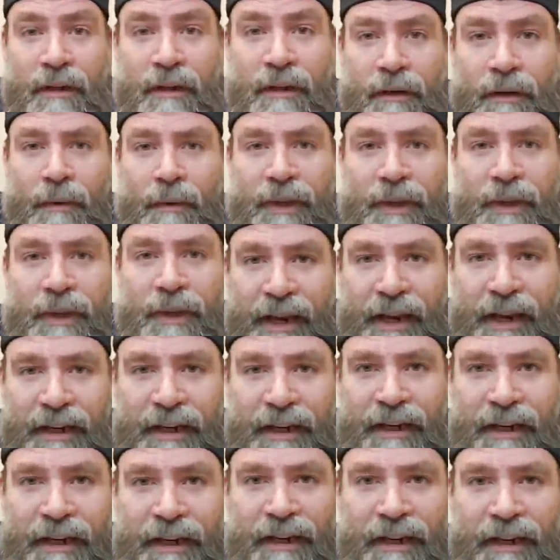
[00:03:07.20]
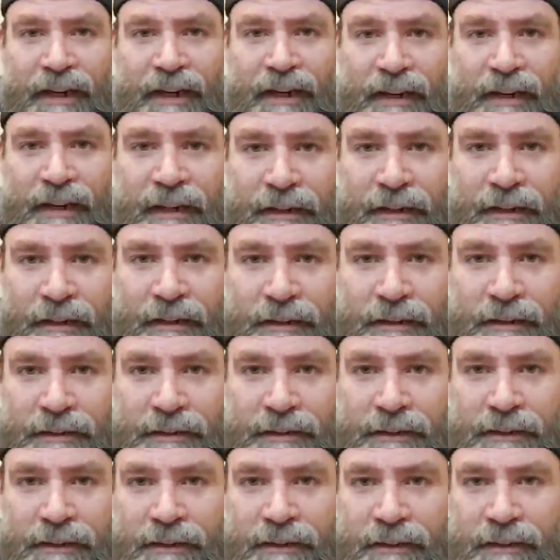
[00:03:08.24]
We got here
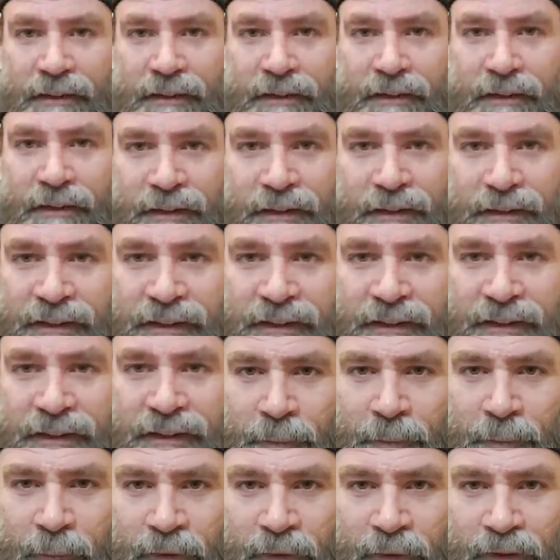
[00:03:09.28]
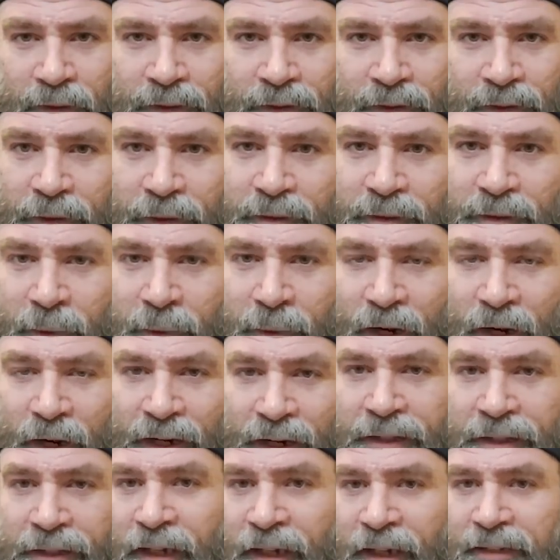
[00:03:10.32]
a sample of our newest product,
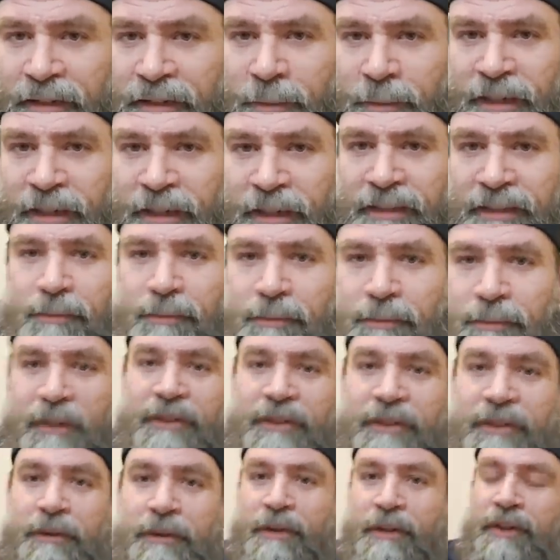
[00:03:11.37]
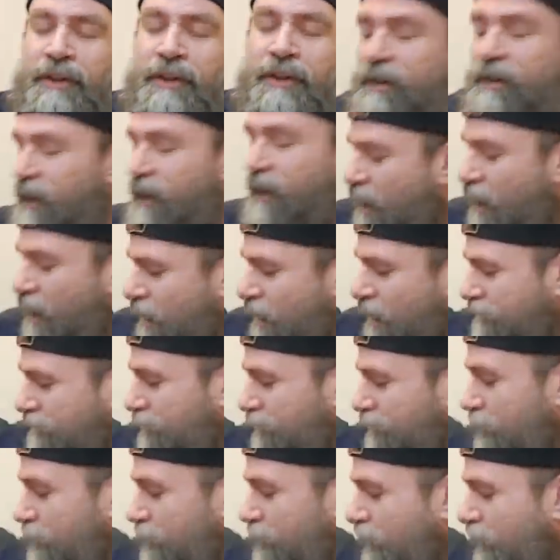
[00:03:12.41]
non-spicy espresso dark chocolate. Awesome,
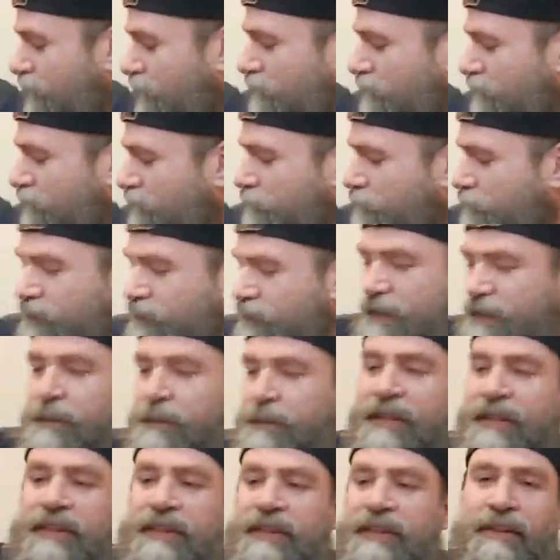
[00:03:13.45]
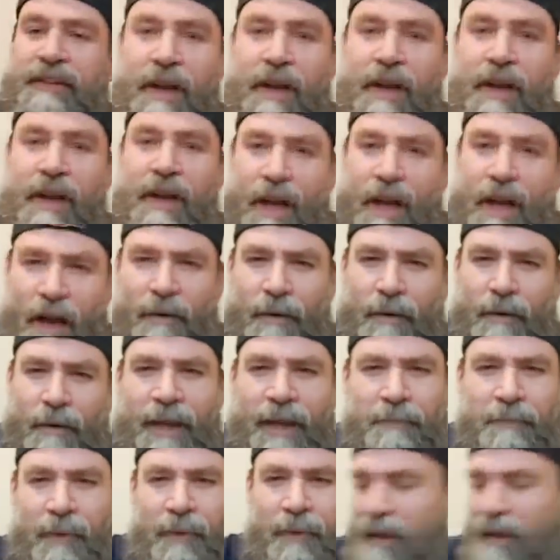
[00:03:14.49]
awesome. So that's what these are. I'll go ahead and
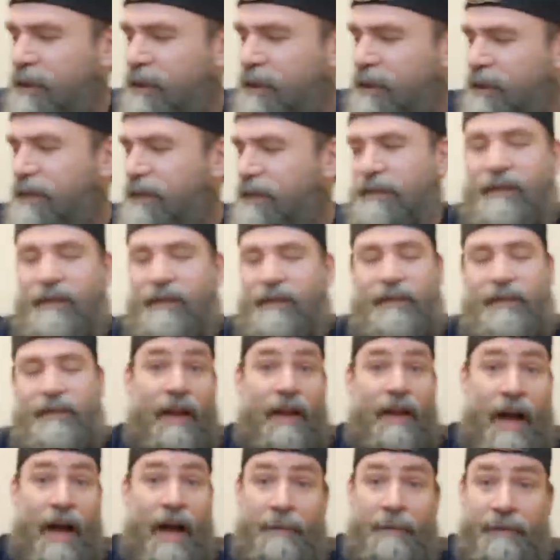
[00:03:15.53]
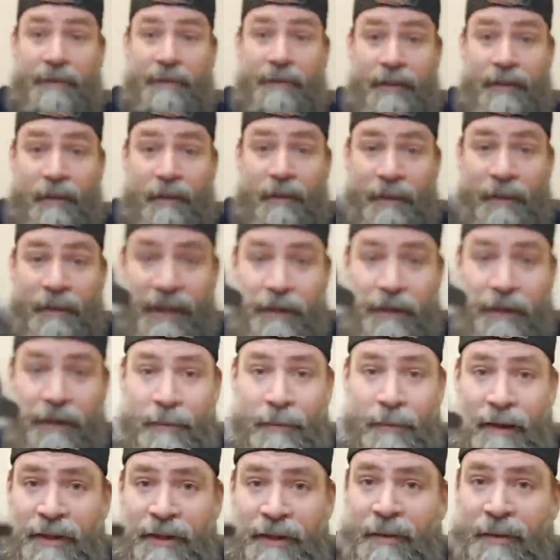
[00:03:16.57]
probably, Abba, if you don't mind, I'll
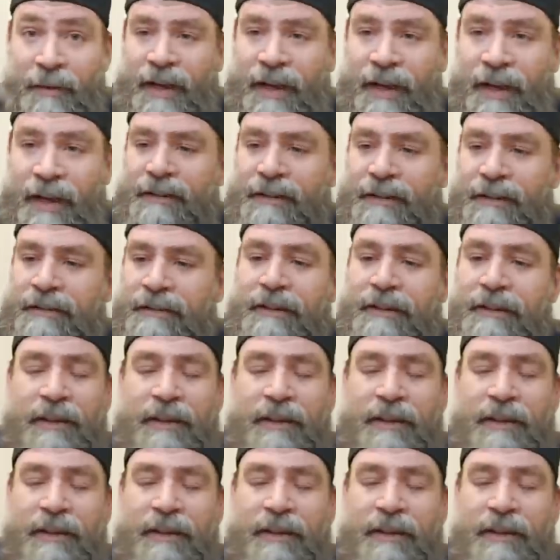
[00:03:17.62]
probably go ahead and